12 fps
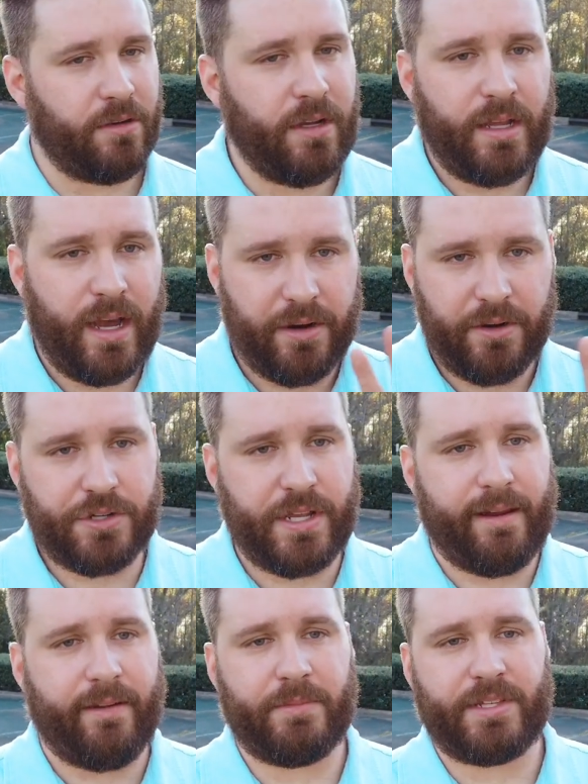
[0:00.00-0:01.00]
So
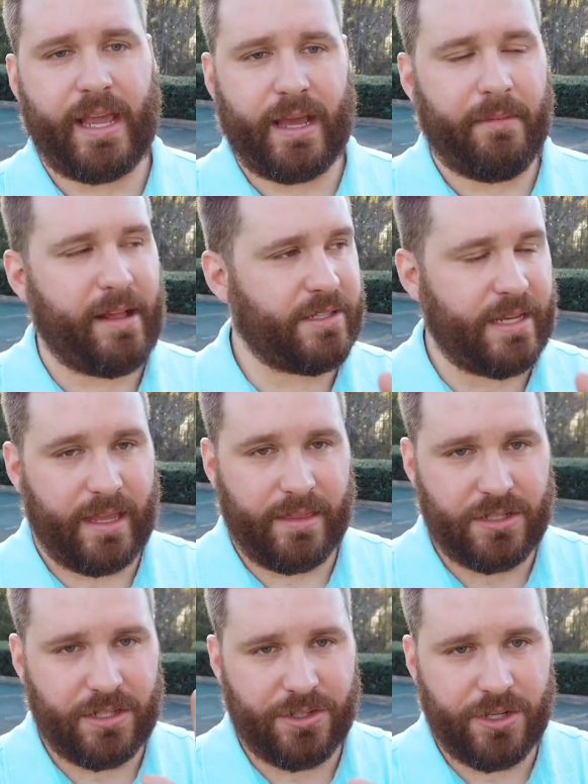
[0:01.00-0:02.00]
understand what I'm saying. I'm not saying
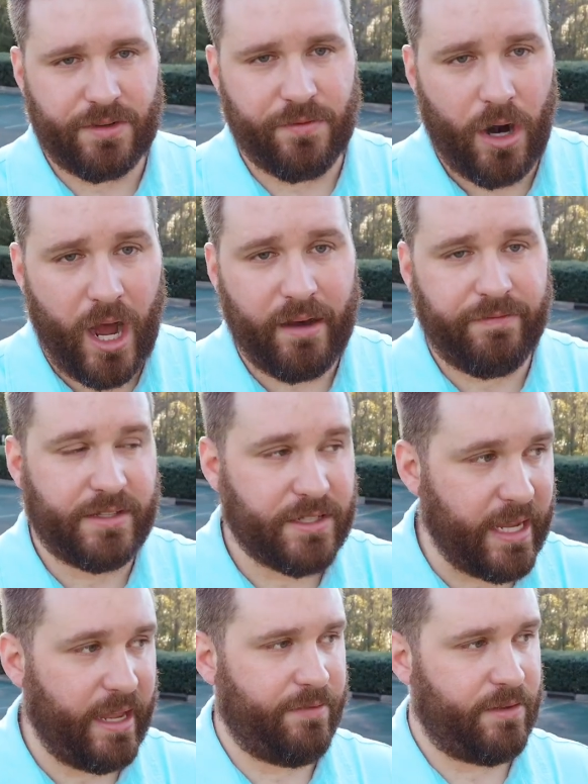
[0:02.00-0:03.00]
this is just for
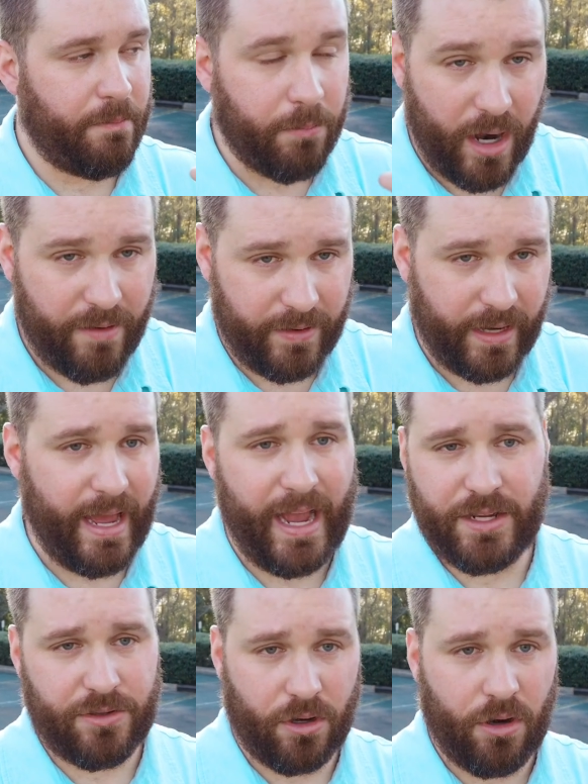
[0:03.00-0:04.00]
office gift, prophet
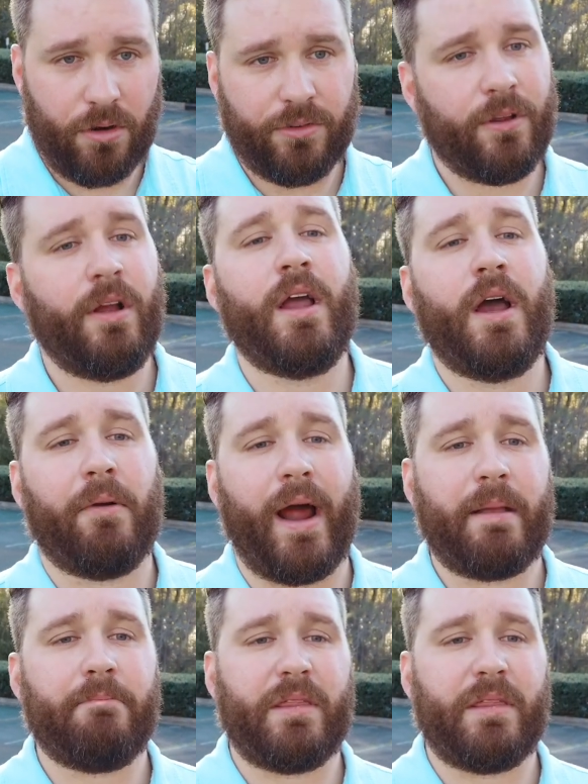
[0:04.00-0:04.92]
guys or girls, right?